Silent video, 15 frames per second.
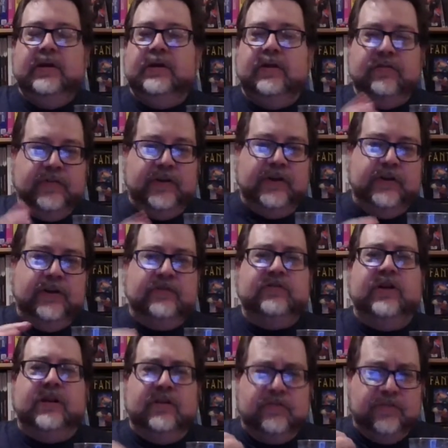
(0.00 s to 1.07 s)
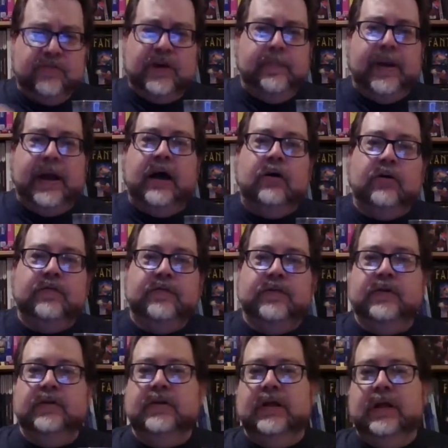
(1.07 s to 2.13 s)
because vanilla extract is a very
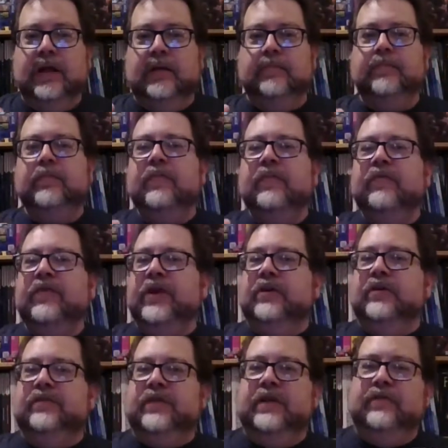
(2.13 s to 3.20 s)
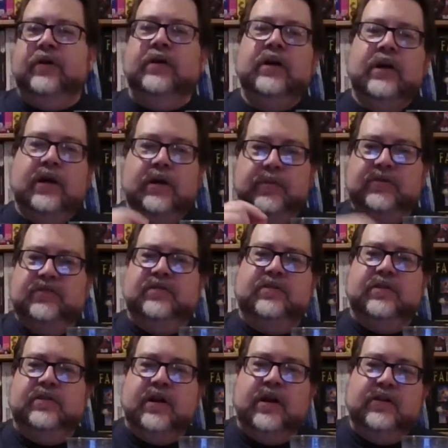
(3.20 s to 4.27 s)
powerful vanilla flavor, but
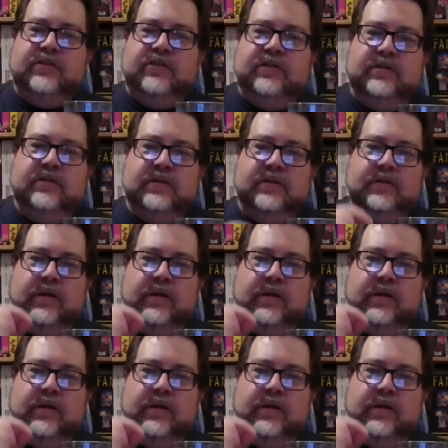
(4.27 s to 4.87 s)
just a touch,